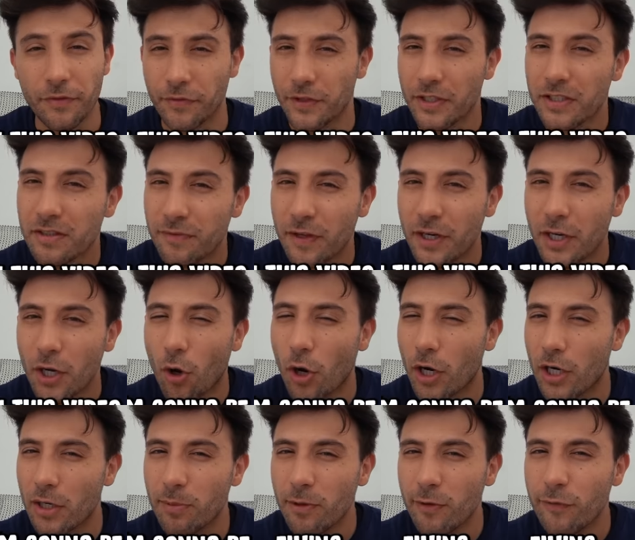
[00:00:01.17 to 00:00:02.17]
this video, I'm
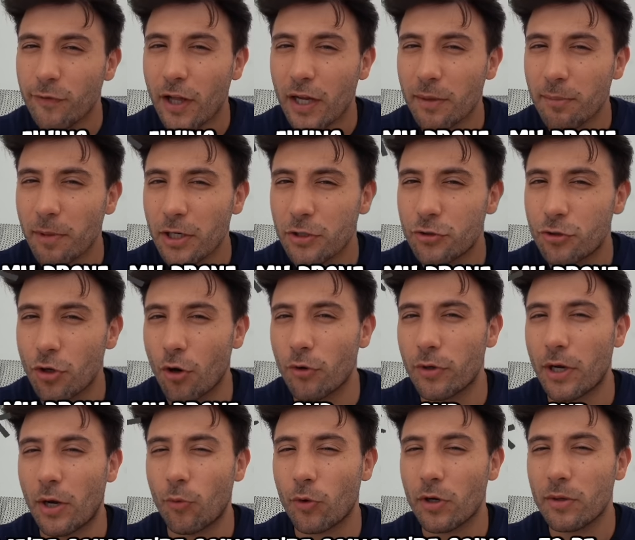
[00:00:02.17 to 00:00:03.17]
going to be flying my drone
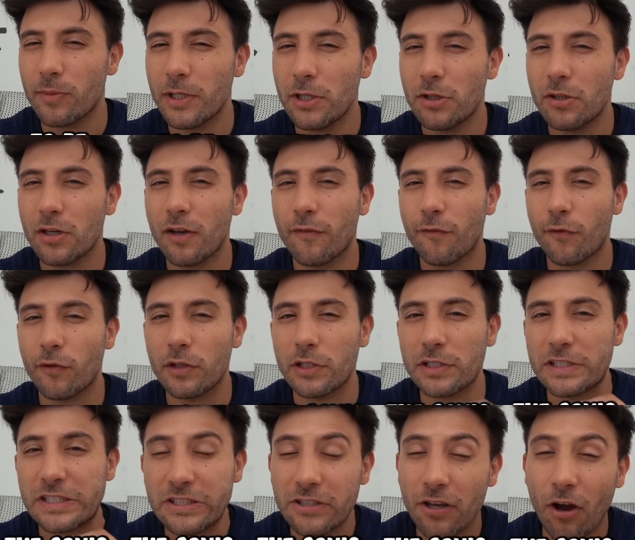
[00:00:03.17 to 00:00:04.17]
and we're going to be looking for the
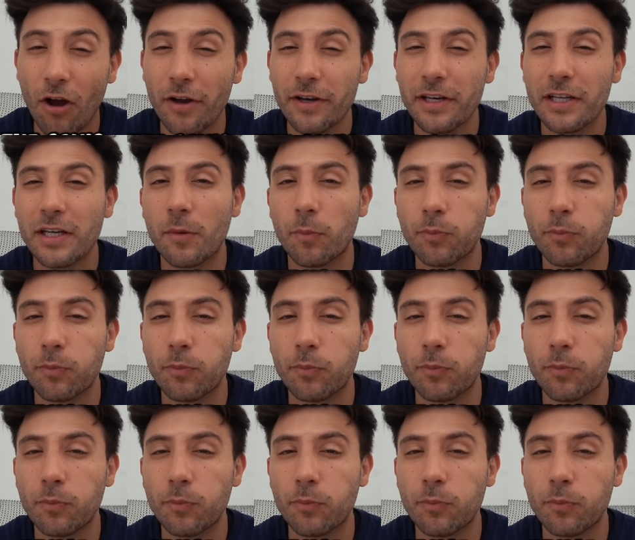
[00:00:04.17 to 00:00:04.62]
Sonic